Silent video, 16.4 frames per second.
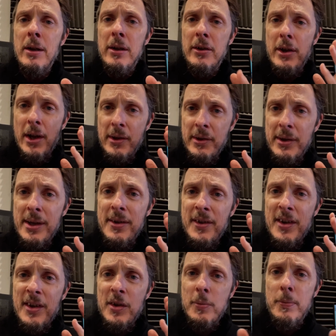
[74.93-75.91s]
does this
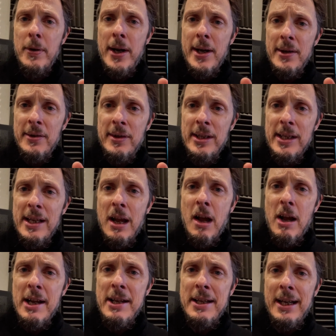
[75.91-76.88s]
express the
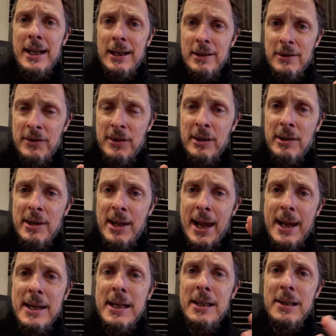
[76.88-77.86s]
ideas
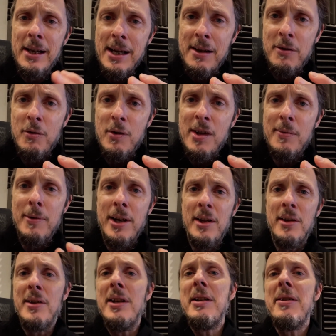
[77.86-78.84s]
that it needs to
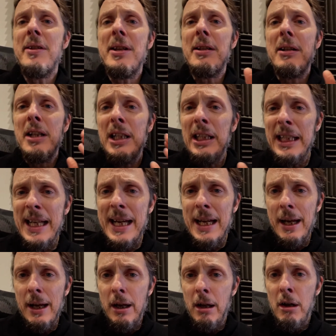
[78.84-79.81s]
express? Is it
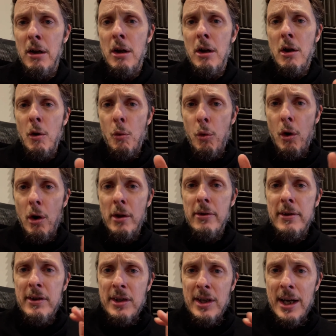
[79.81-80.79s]
clear
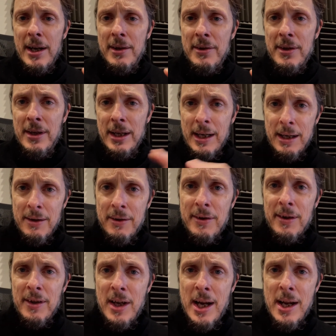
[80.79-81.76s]
what the test
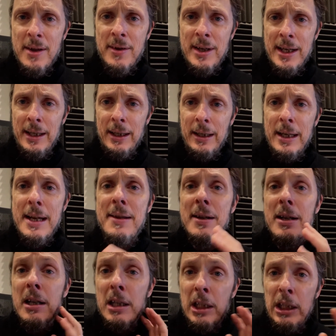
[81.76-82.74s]
is testing? Is
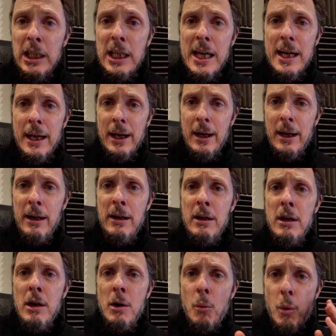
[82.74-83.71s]
it clear
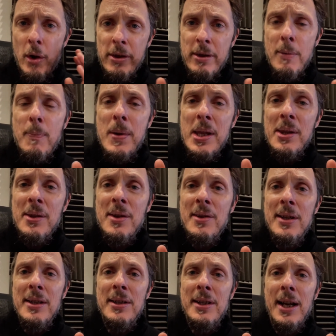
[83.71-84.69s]
what the
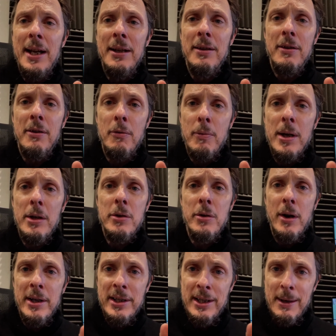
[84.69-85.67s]
business intent that we are
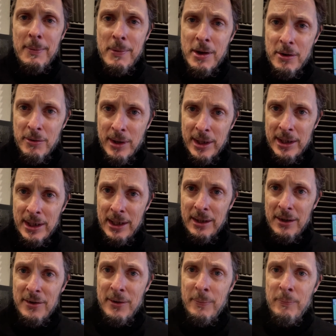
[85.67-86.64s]
trying to demonstrate
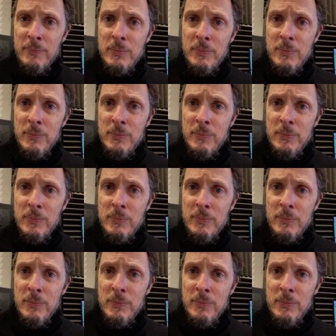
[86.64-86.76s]
is?